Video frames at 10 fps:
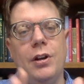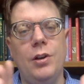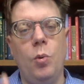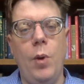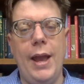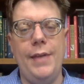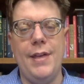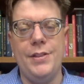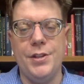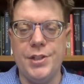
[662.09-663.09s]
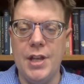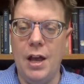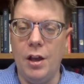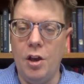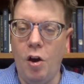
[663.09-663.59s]
in a way that does
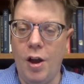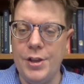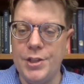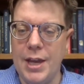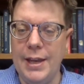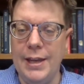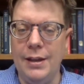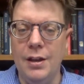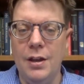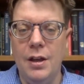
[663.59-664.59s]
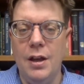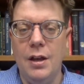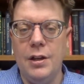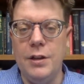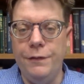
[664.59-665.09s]
not cause any
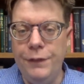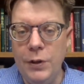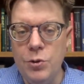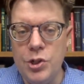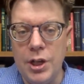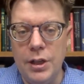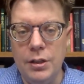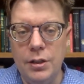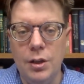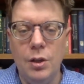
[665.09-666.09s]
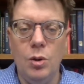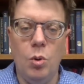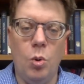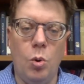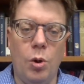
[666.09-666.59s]
confusion
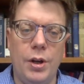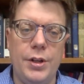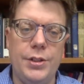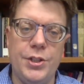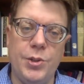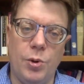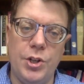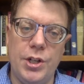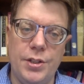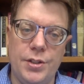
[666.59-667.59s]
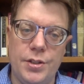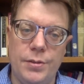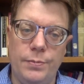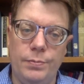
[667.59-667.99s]
or distortions.